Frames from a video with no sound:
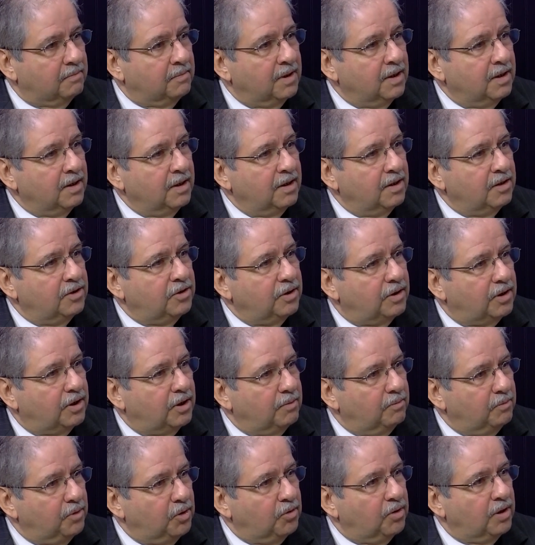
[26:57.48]
to
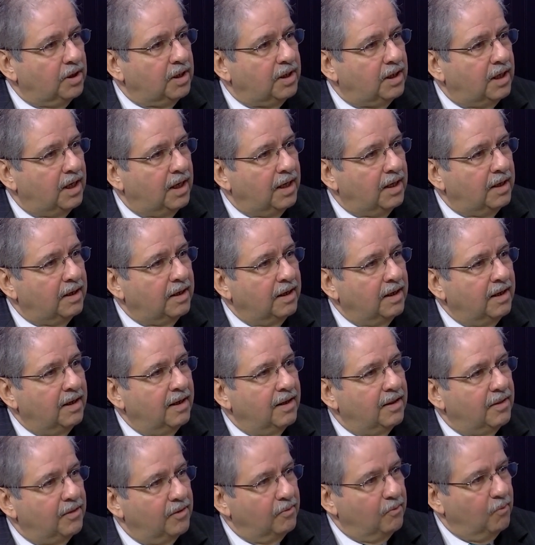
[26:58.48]
communicate
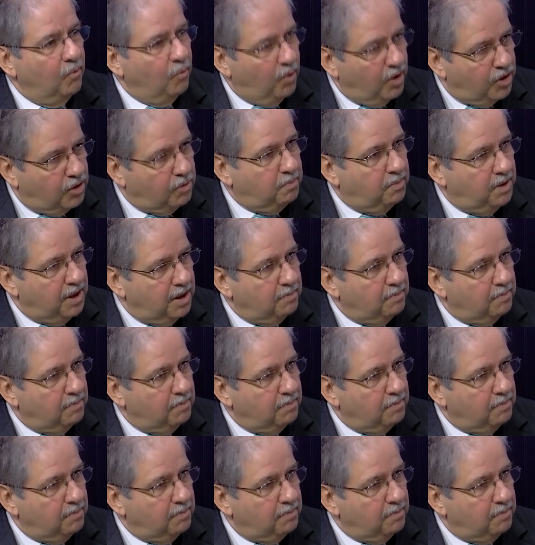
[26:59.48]
with people.